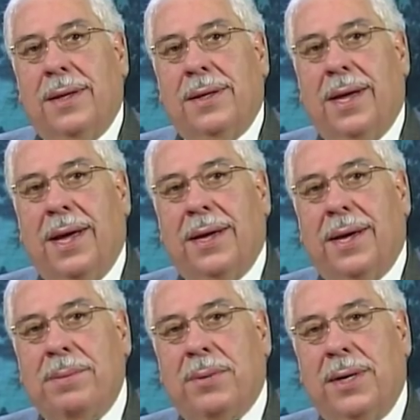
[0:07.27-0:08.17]
Hi,
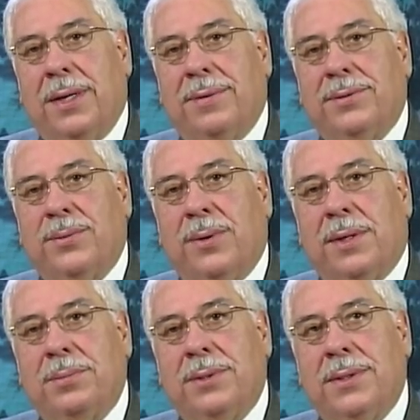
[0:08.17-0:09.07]
I'm Marty Levinson.
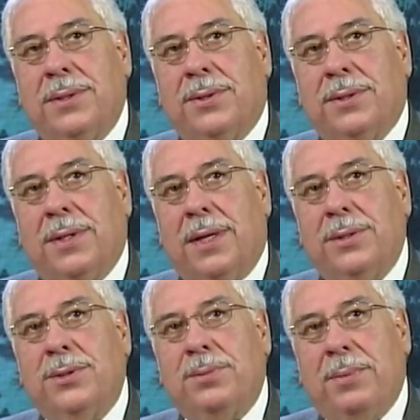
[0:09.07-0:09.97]
Welcome to the Northtown News